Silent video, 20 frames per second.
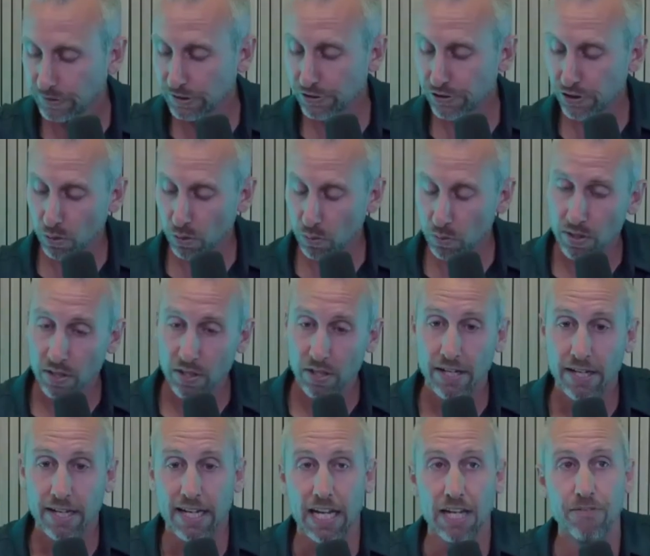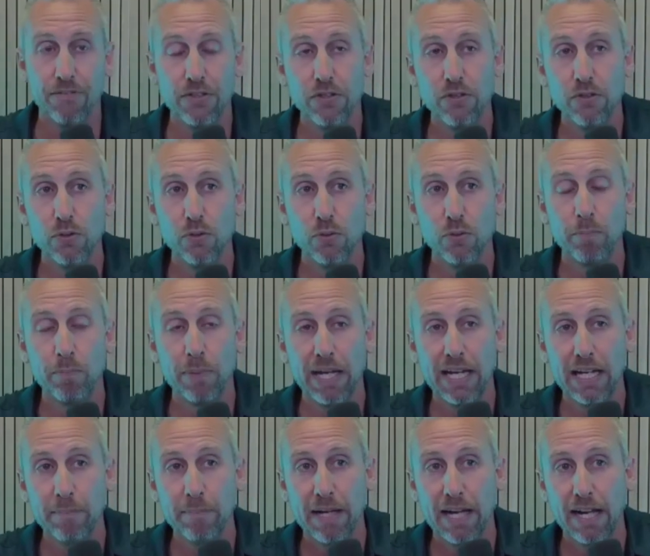So if you
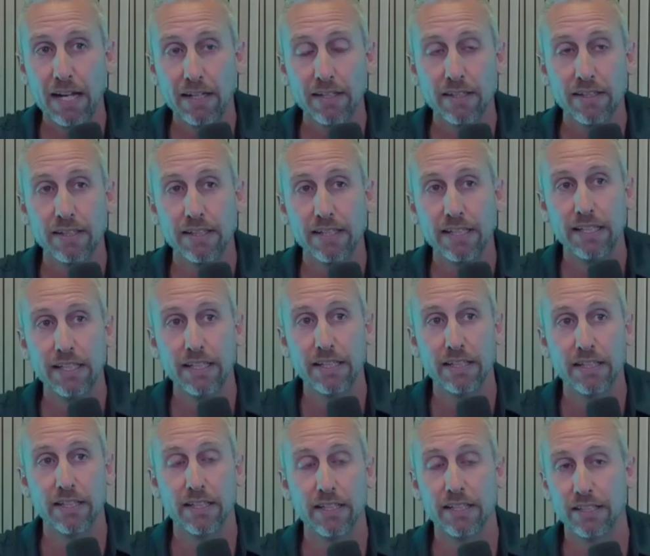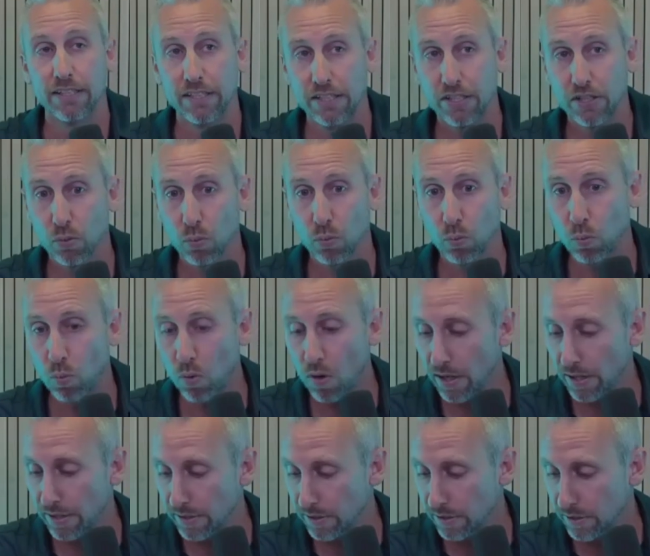pay back in year
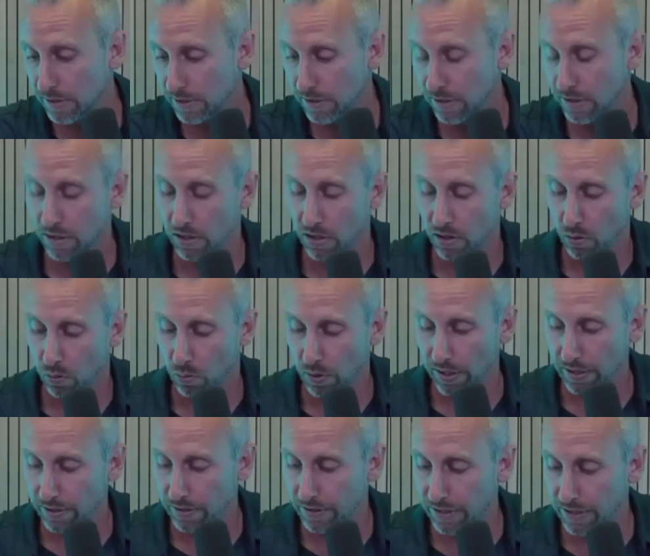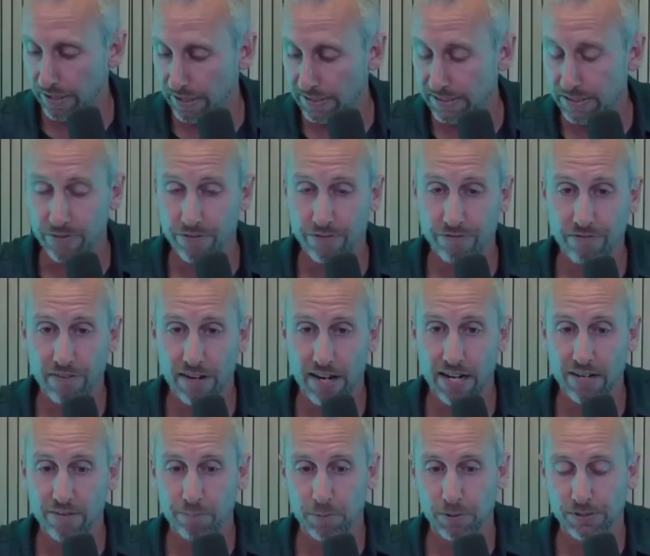1, right, then it's a
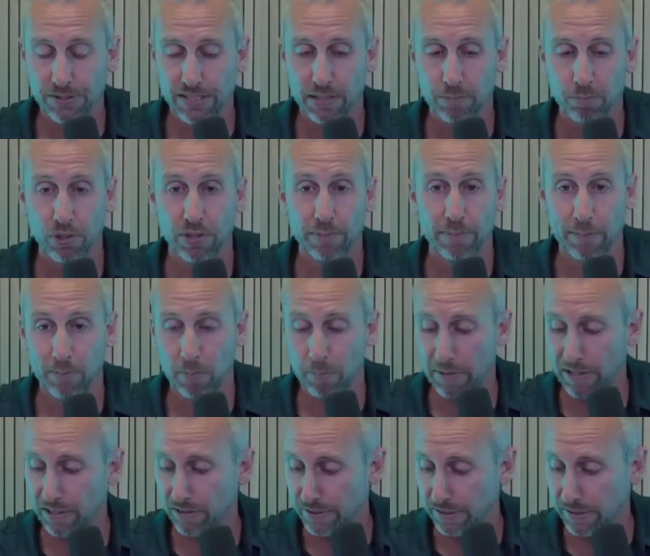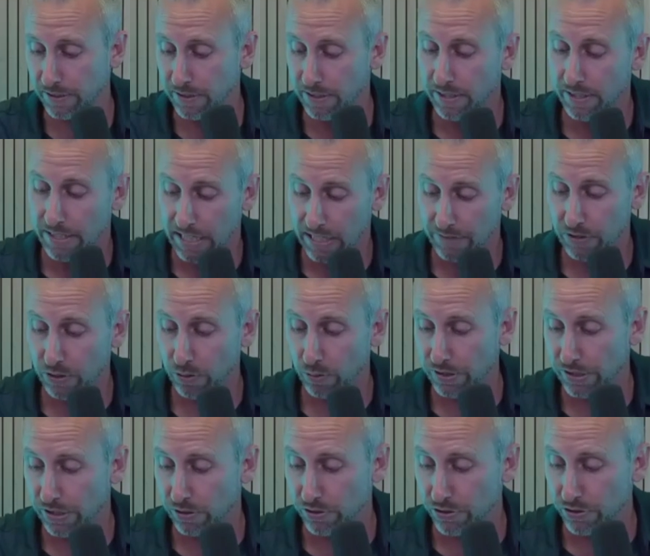5% prepayment penalty. If you're
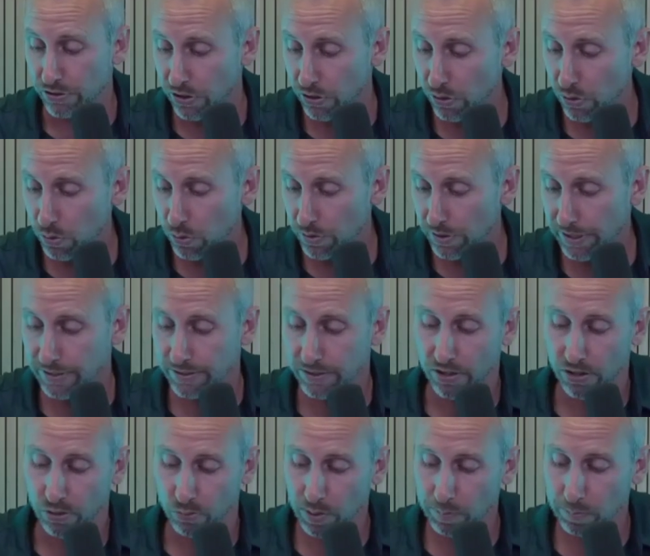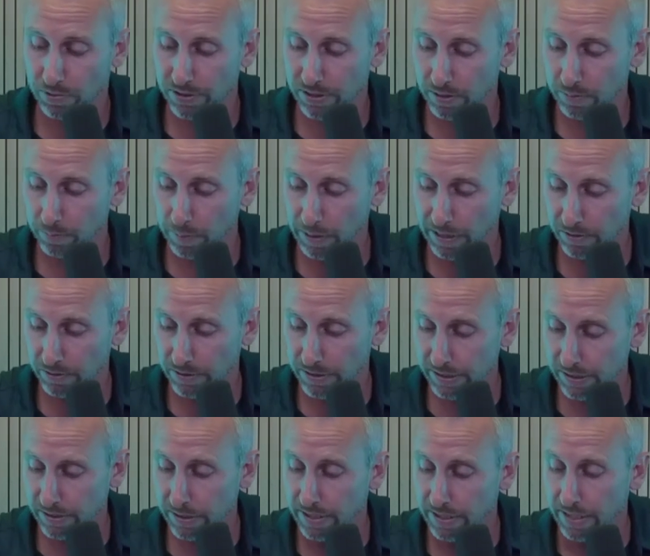in year 2, then it's a 3%
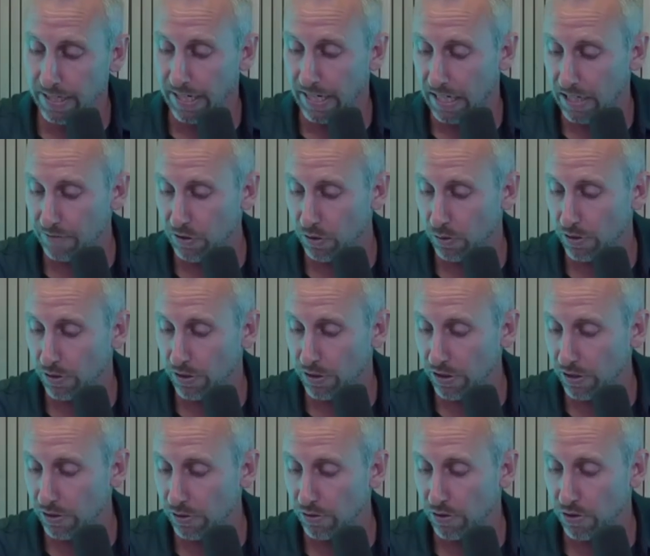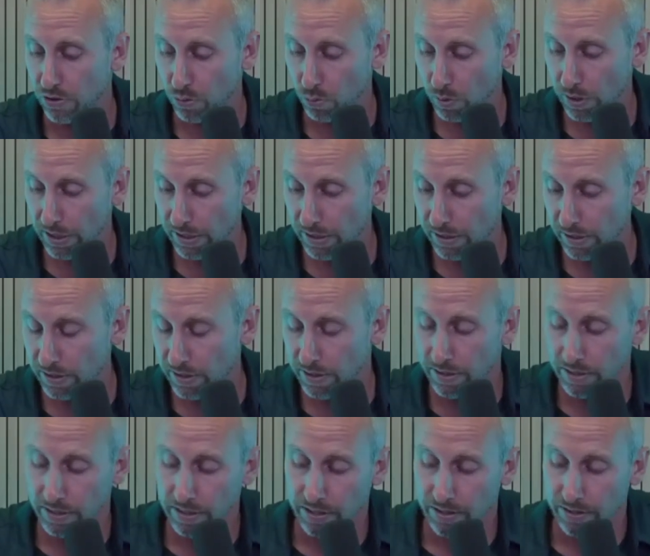penalty. And if you're in year 3,
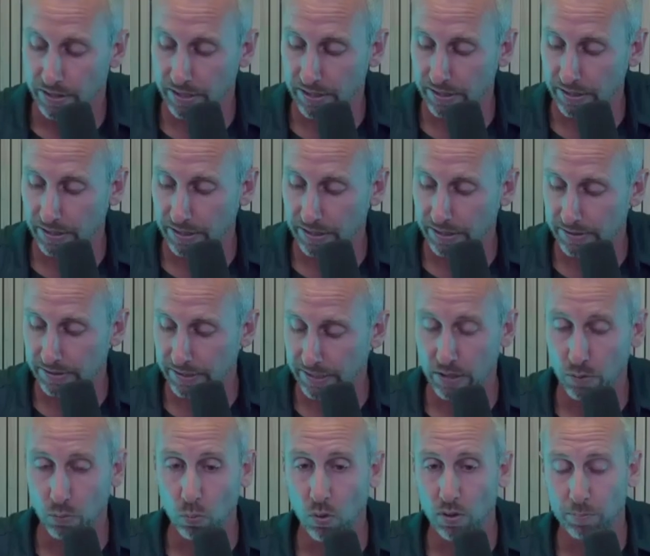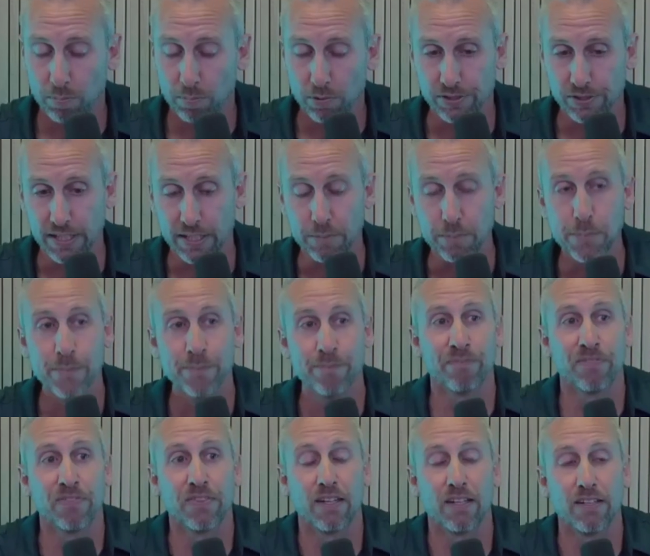then it is a 1%.
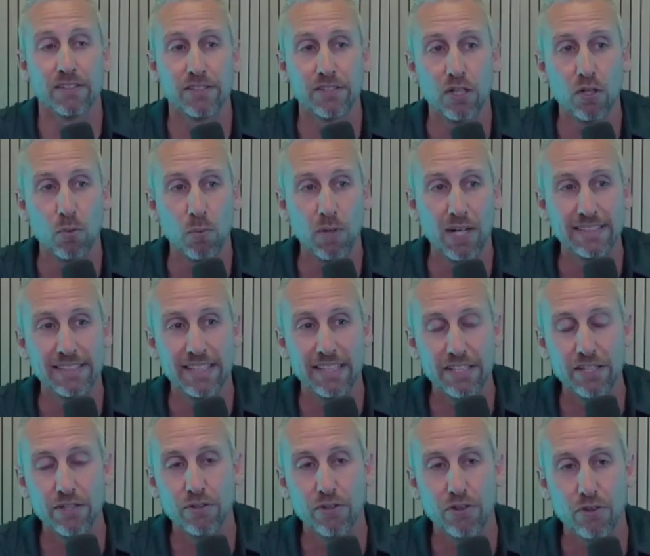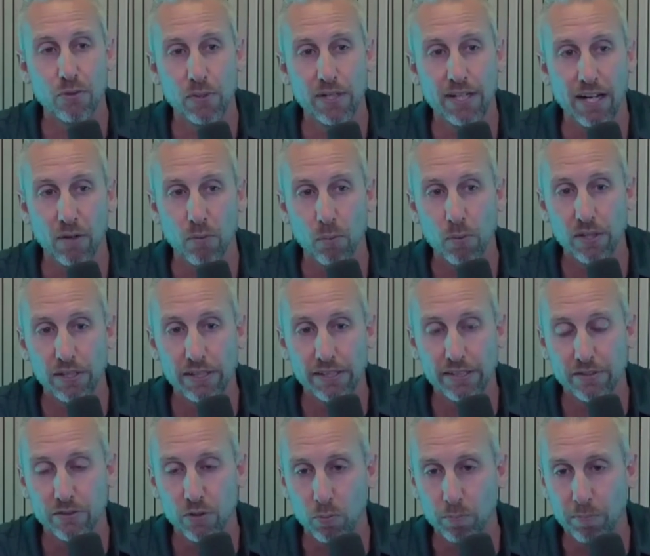So when I say year 3, I
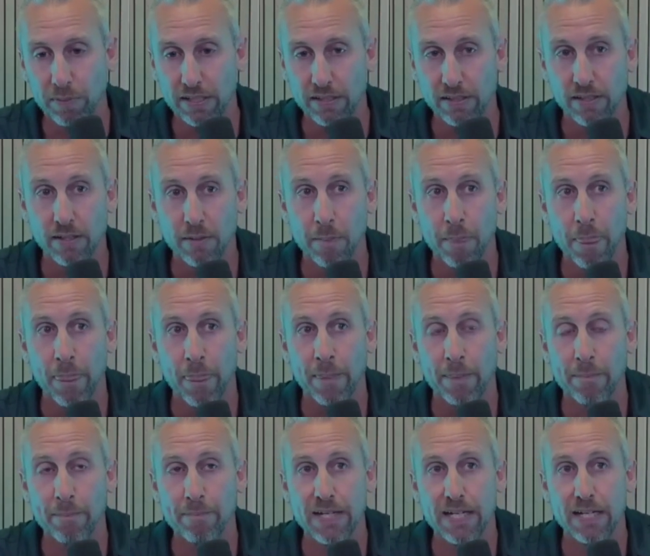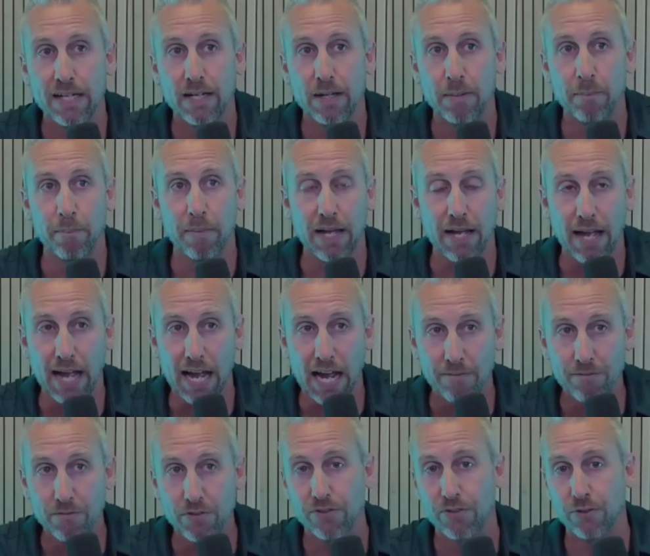really don't mean
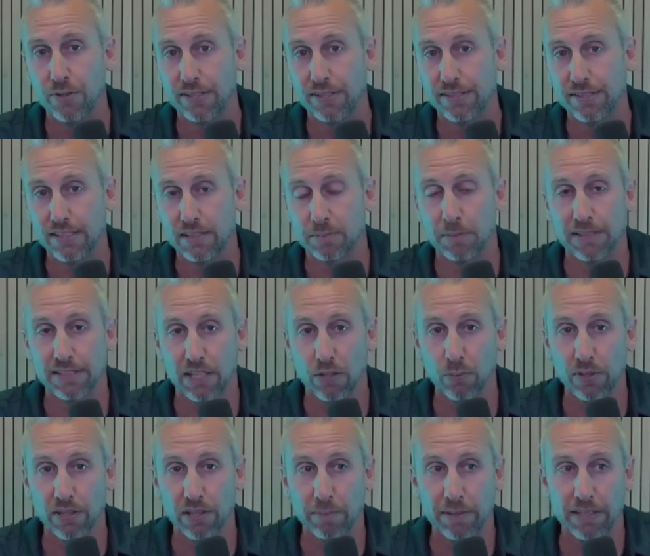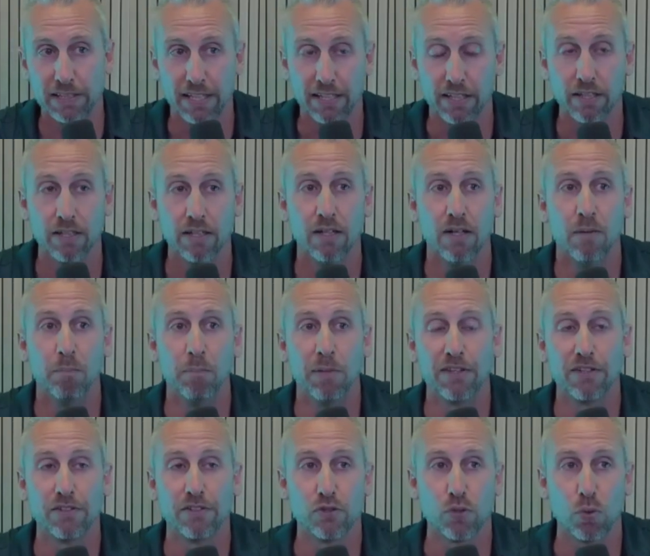after 36 months. I really mean like
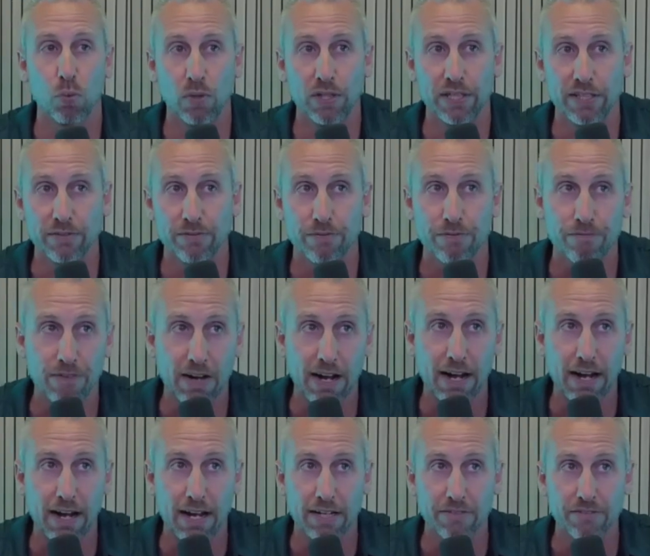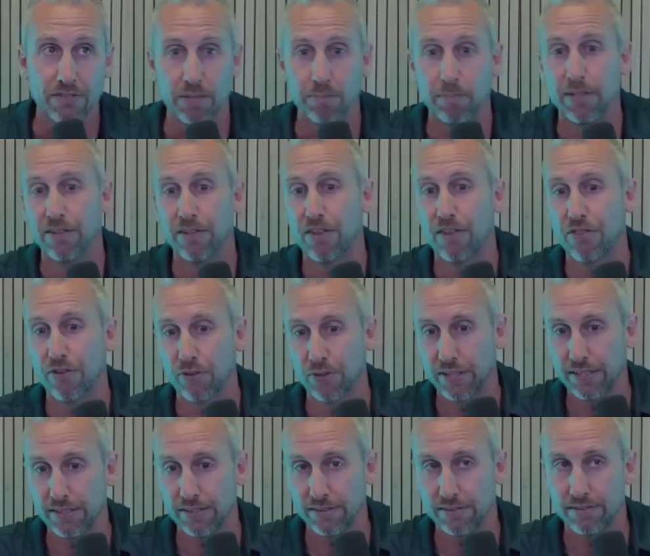month 25 to month
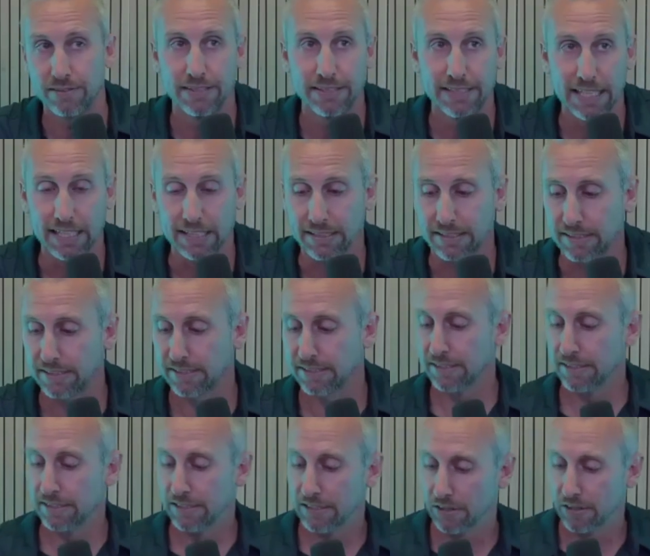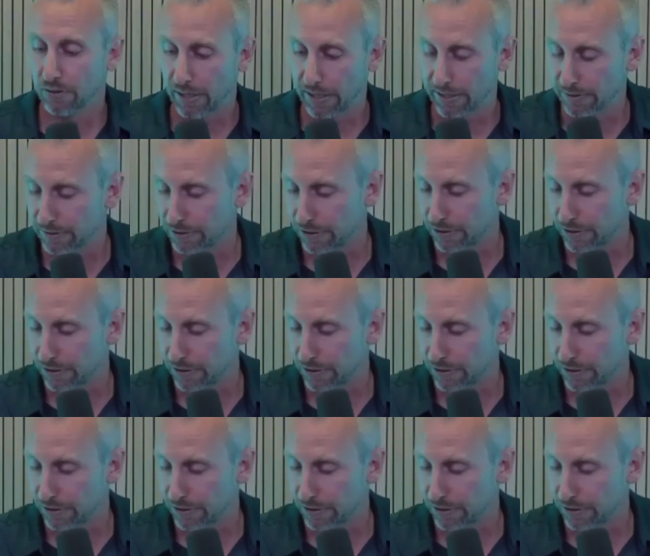36, right?